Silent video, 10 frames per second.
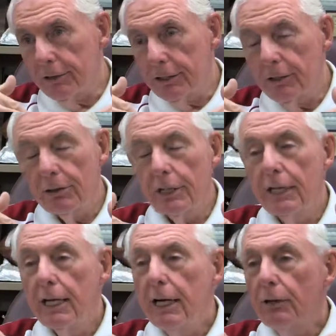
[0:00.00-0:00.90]
included,
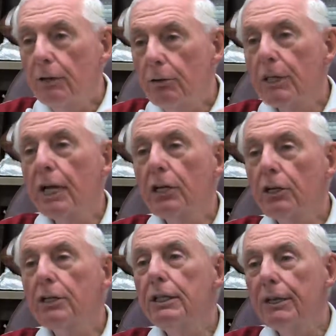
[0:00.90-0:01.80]
were not
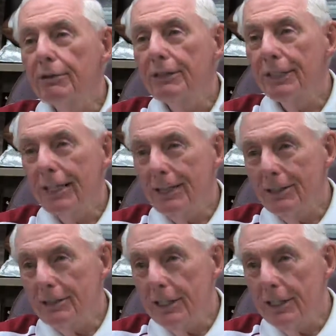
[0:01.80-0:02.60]
good enough to get those